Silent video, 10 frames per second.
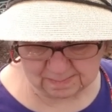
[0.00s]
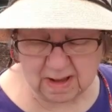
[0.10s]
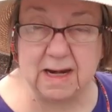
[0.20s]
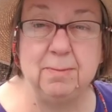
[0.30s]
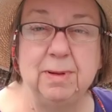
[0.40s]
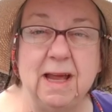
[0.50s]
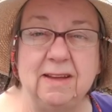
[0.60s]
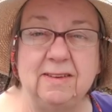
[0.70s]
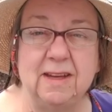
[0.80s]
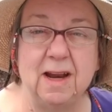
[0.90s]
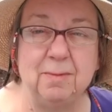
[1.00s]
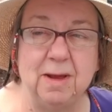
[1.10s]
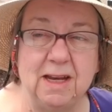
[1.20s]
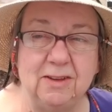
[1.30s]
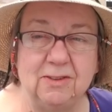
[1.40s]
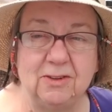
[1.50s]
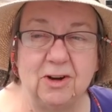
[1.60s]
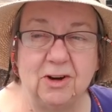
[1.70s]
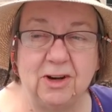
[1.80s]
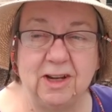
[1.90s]
bedding plants that I'm getting
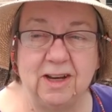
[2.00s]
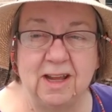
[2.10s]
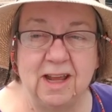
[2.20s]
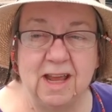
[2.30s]
started,